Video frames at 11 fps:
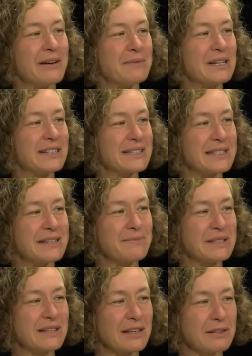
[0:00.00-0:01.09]
I mean, it
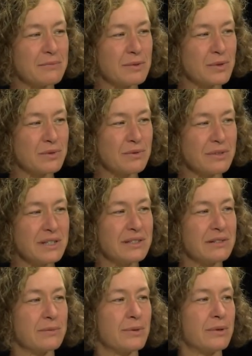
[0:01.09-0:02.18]
seems like the most
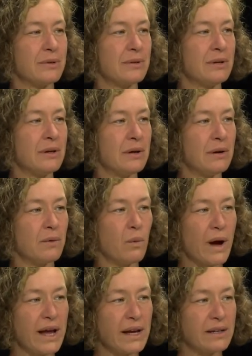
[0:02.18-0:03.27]
reasonable
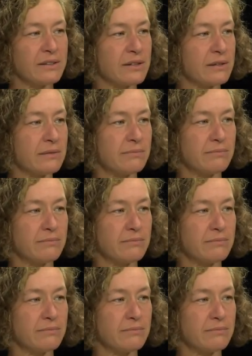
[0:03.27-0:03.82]
way to